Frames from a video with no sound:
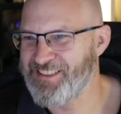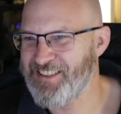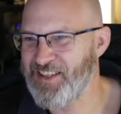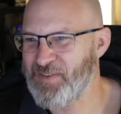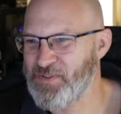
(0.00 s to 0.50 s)

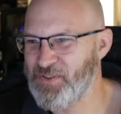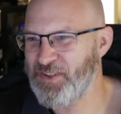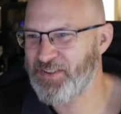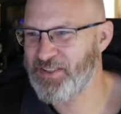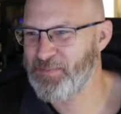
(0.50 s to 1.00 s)
I'm
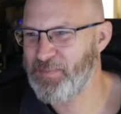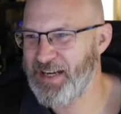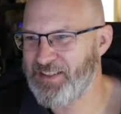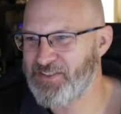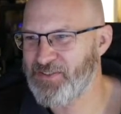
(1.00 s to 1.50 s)
scrolling
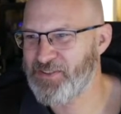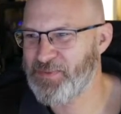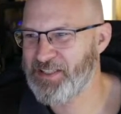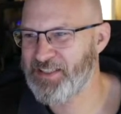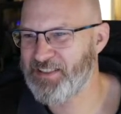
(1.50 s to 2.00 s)
back through
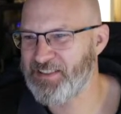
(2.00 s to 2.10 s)
my